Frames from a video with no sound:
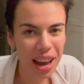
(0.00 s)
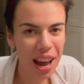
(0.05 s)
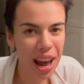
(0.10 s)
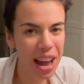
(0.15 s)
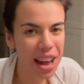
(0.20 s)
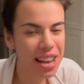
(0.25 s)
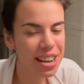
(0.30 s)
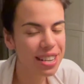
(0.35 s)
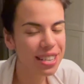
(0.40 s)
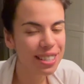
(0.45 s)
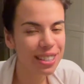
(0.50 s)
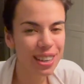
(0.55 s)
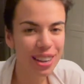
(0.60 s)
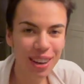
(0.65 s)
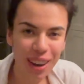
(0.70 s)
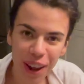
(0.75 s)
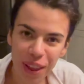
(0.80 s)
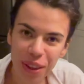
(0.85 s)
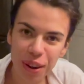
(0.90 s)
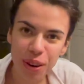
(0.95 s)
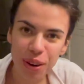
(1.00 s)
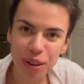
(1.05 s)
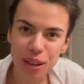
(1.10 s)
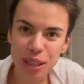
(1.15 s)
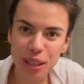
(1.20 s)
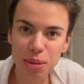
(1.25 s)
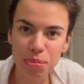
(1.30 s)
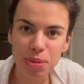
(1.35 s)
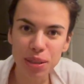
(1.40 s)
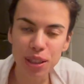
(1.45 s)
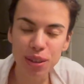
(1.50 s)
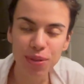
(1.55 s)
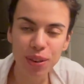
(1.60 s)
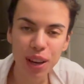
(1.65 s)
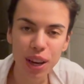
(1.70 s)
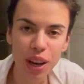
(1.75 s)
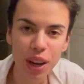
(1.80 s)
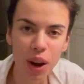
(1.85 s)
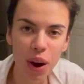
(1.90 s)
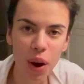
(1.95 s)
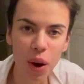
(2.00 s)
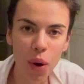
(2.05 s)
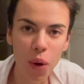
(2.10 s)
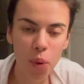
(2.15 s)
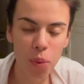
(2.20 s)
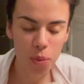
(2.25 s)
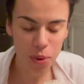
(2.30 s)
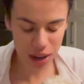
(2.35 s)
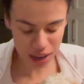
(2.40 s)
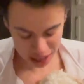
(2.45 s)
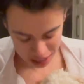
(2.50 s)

It is another Christmas video. We